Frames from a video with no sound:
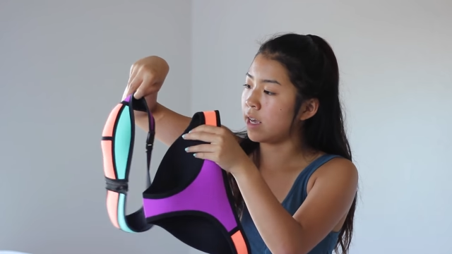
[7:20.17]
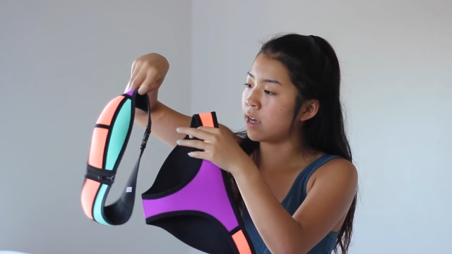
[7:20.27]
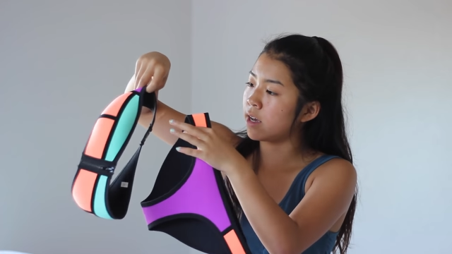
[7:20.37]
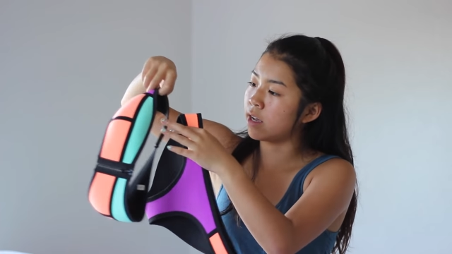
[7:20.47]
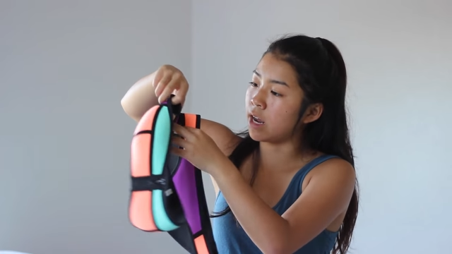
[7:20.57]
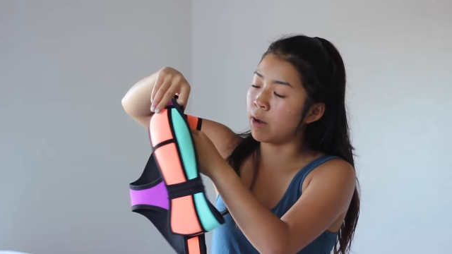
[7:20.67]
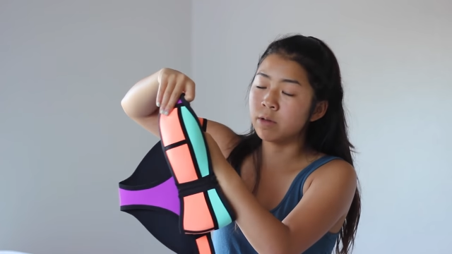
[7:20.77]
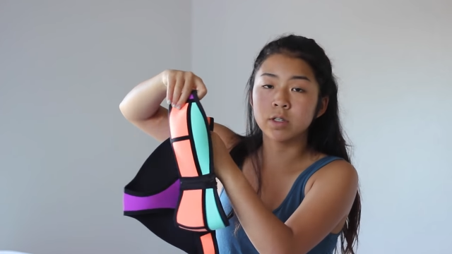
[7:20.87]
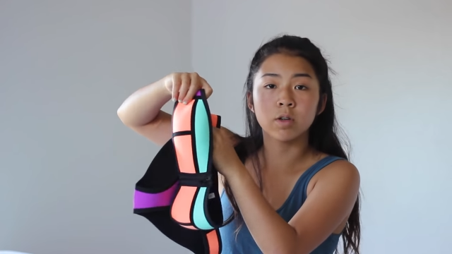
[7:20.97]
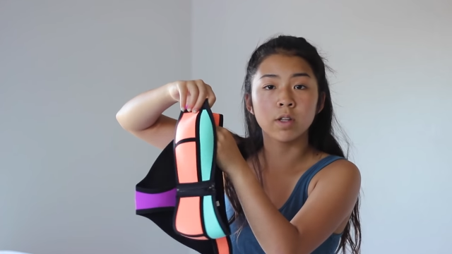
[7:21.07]
And I
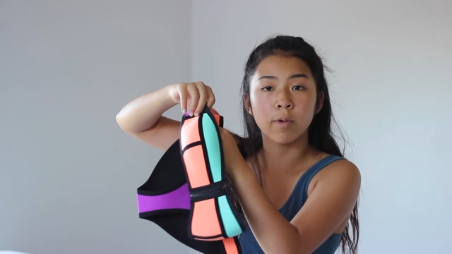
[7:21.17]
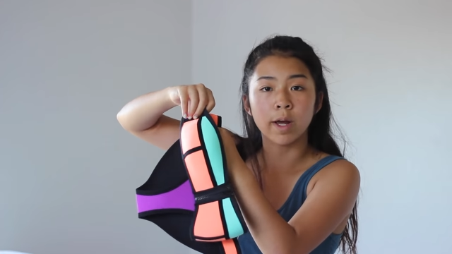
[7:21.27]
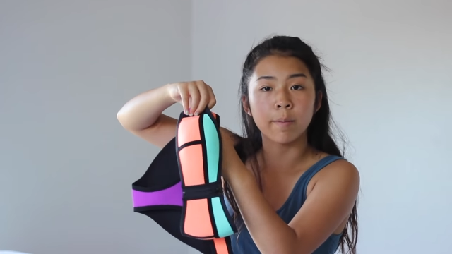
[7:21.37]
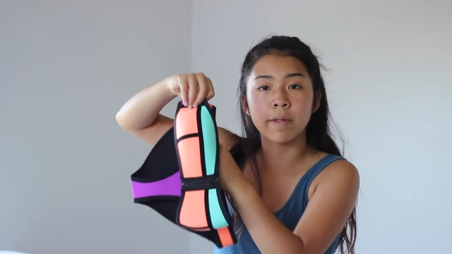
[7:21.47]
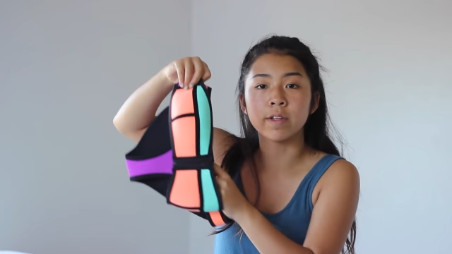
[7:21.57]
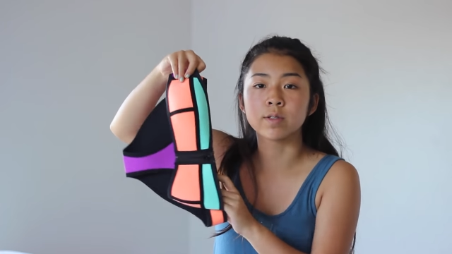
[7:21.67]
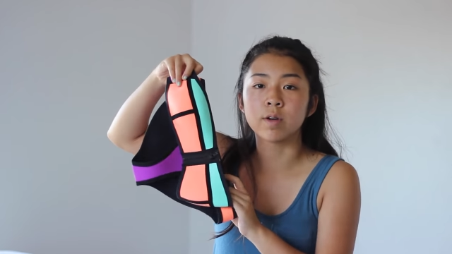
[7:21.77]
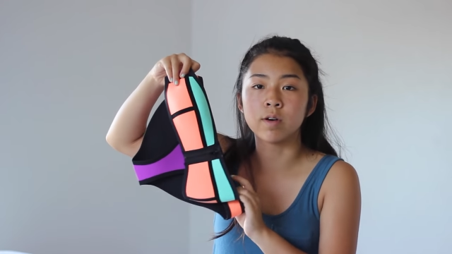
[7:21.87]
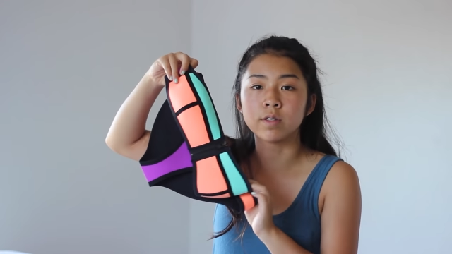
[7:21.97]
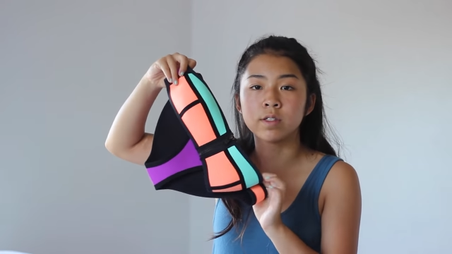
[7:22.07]
would totally recommend this
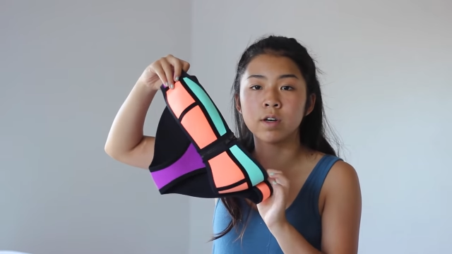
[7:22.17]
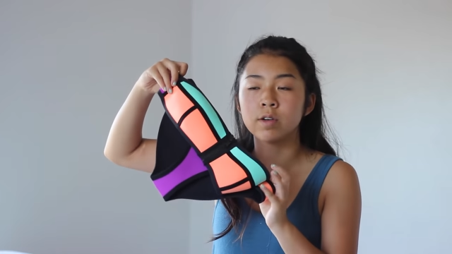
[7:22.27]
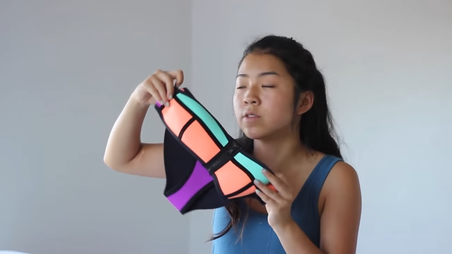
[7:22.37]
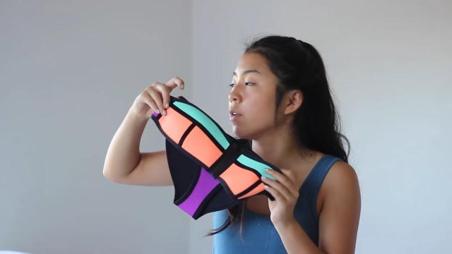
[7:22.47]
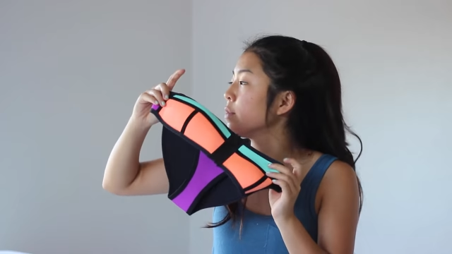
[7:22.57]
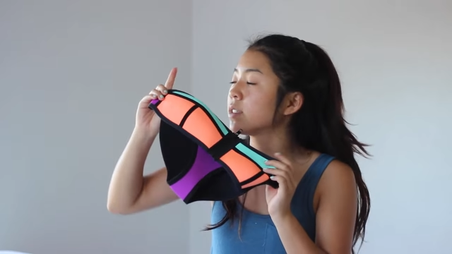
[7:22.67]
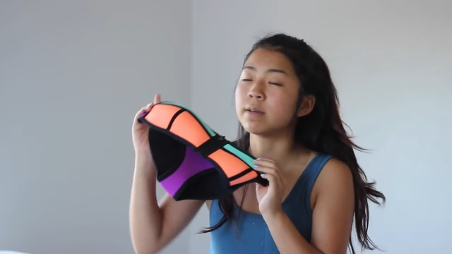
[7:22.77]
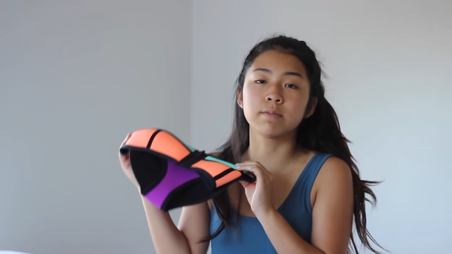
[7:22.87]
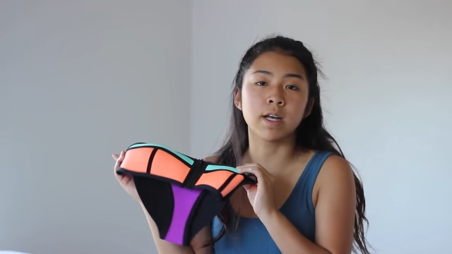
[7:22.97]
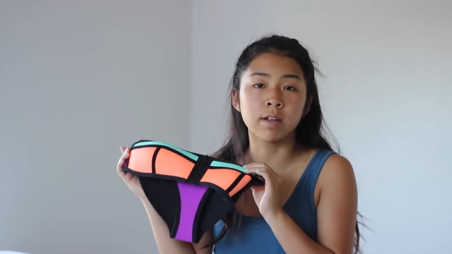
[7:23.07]
one also. It's from the
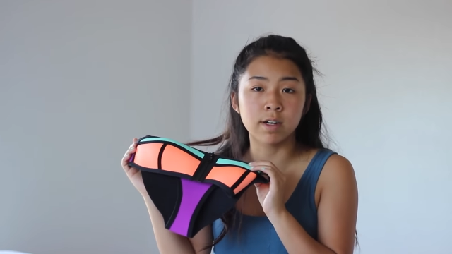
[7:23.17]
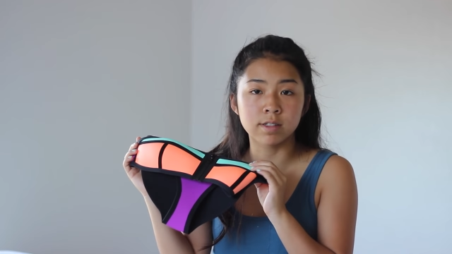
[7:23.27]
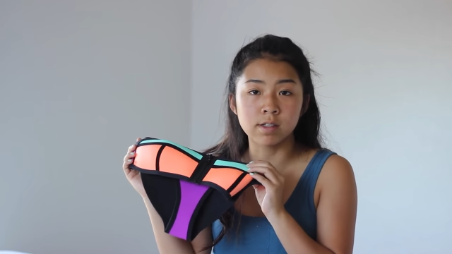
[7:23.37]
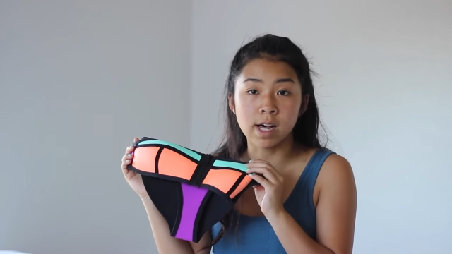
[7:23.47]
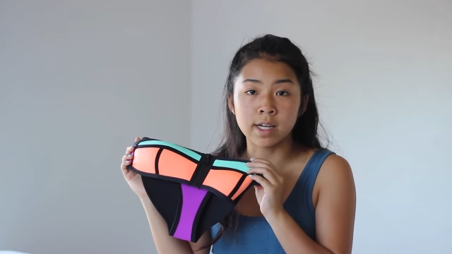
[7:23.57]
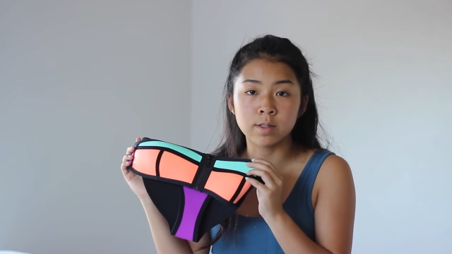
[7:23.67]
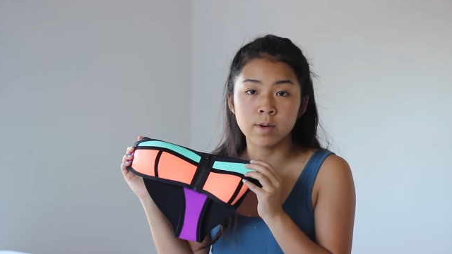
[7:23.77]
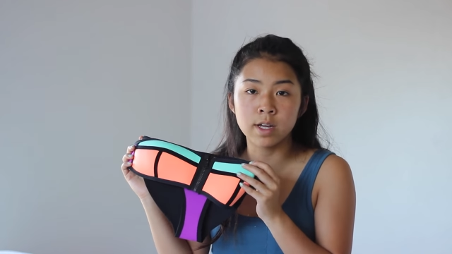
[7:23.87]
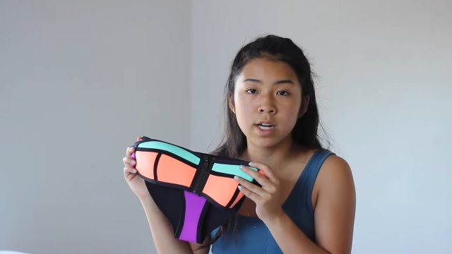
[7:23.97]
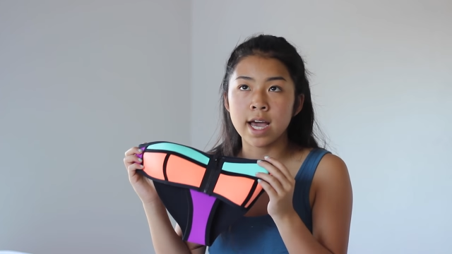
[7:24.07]
same seller as the last
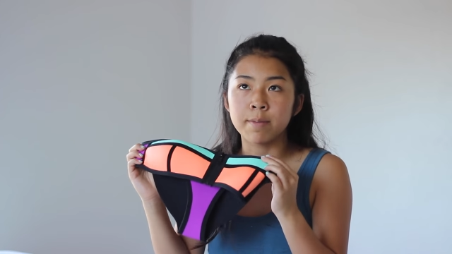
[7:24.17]
one.